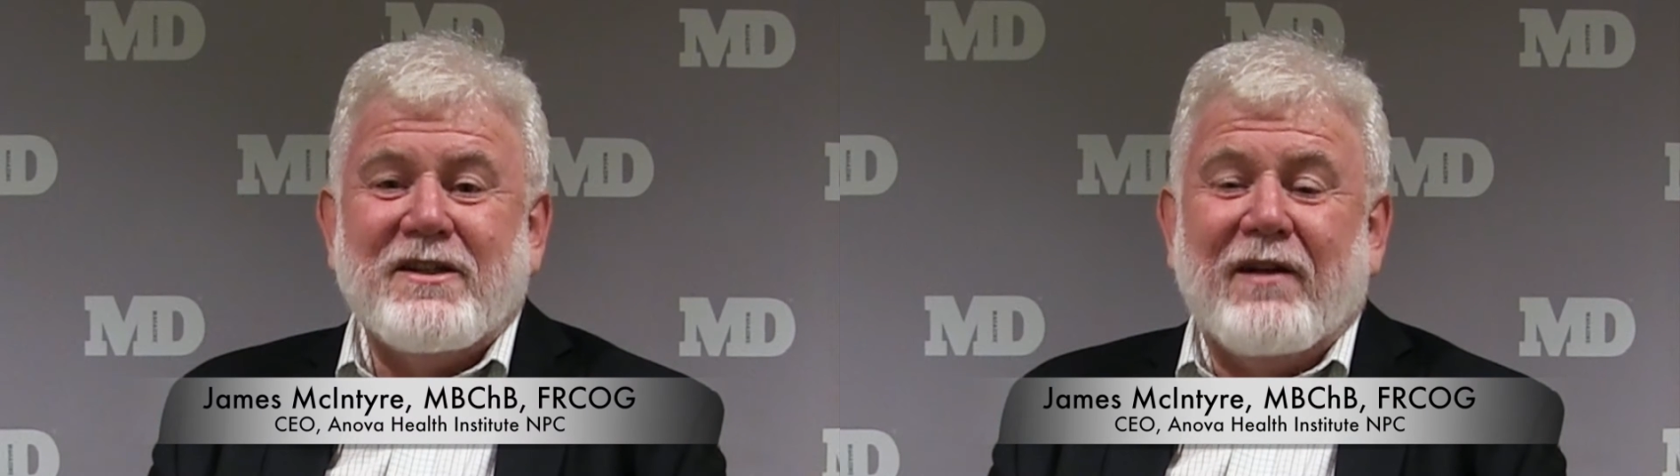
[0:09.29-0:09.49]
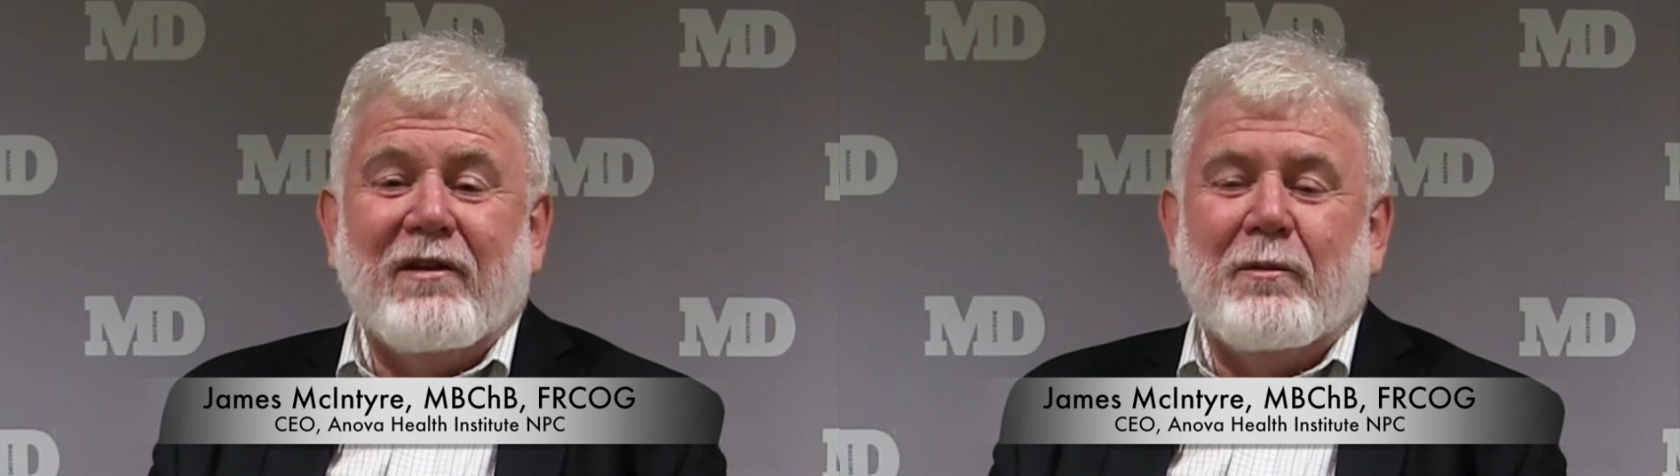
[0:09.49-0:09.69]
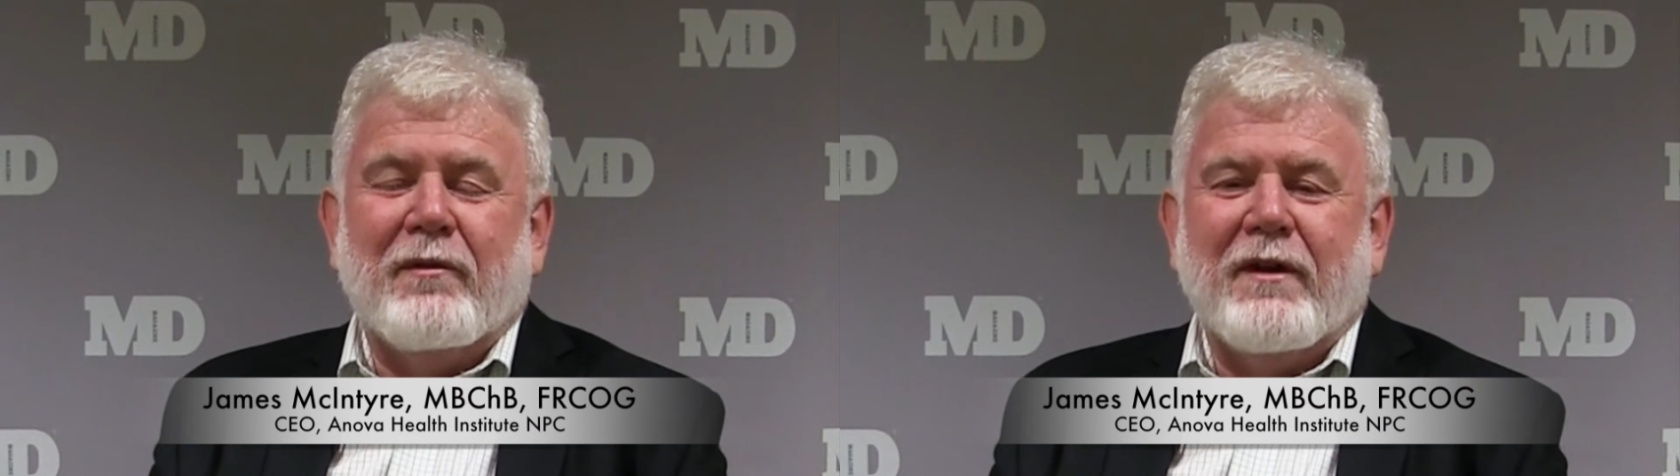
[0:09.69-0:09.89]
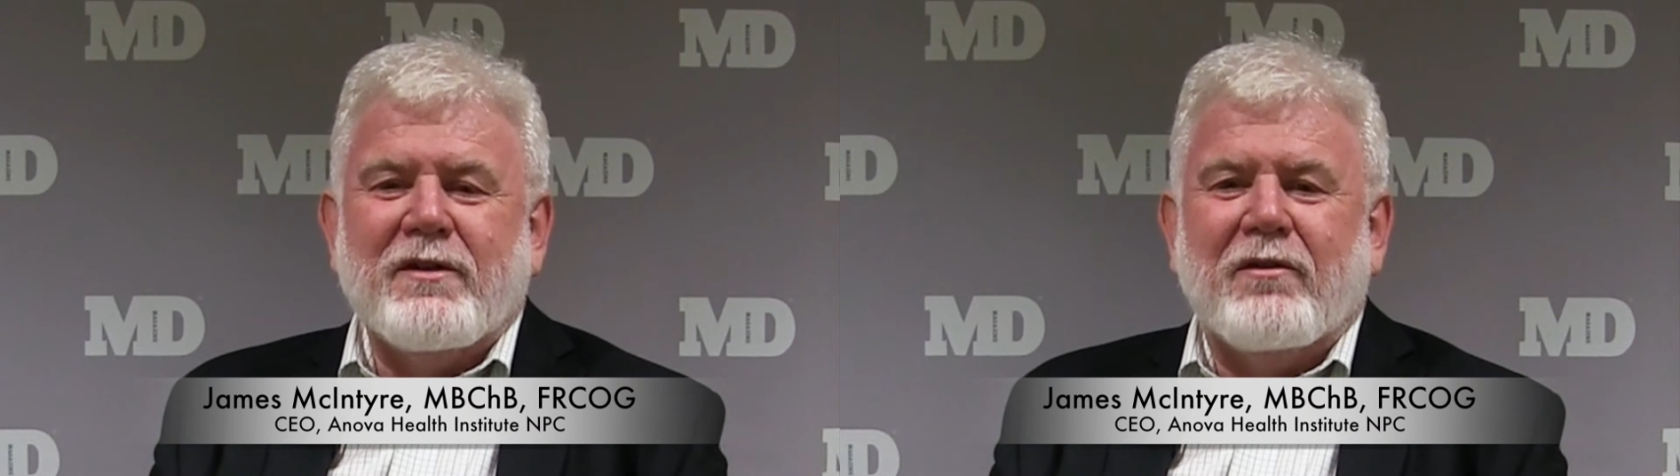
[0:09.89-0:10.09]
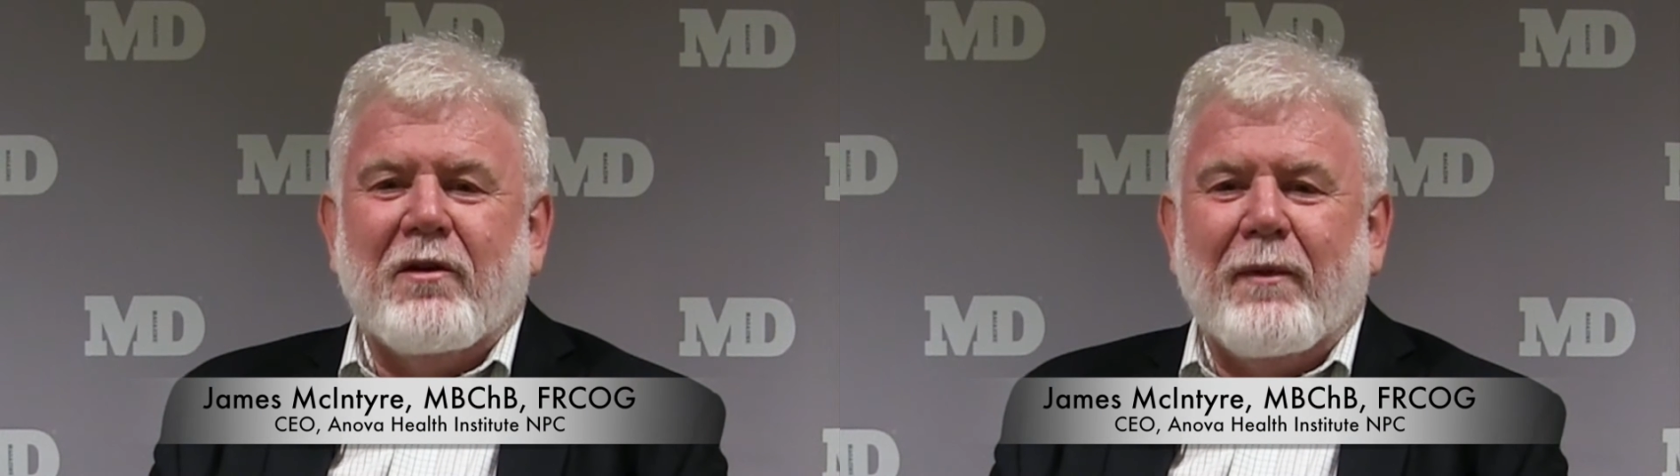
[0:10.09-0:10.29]
HIV
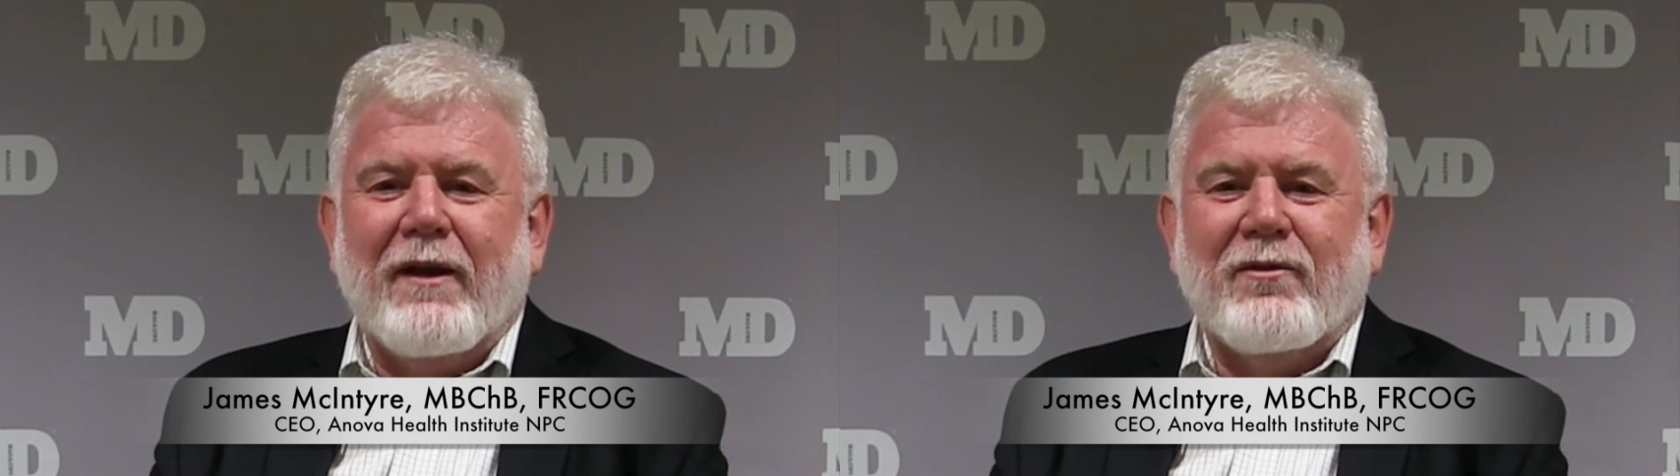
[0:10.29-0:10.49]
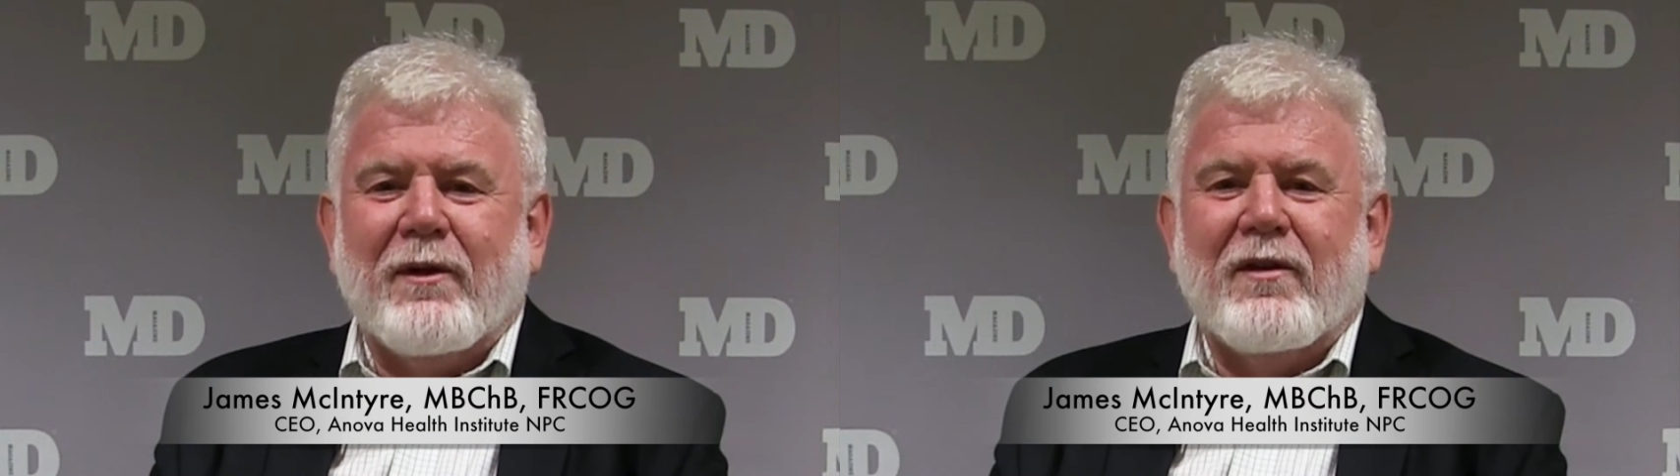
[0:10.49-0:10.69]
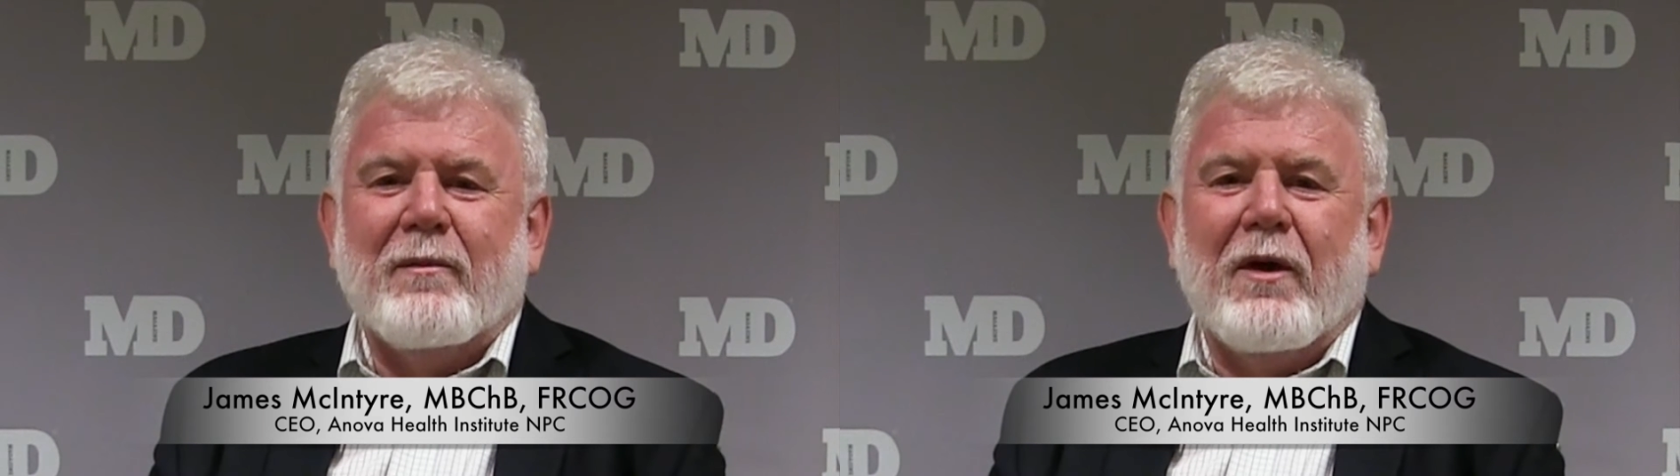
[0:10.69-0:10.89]
prevention remains one of the